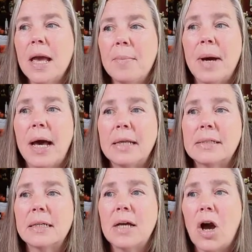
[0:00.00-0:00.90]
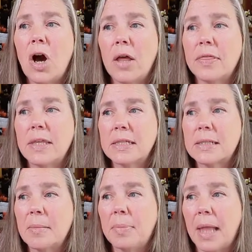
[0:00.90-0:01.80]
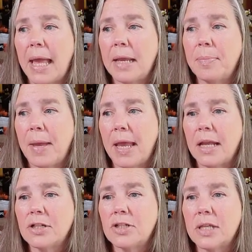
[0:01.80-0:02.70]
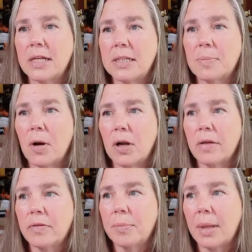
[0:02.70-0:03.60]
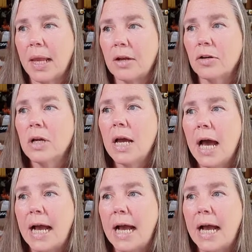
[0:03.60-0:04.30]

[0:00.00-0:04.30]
But on this blank page that is part of the planner,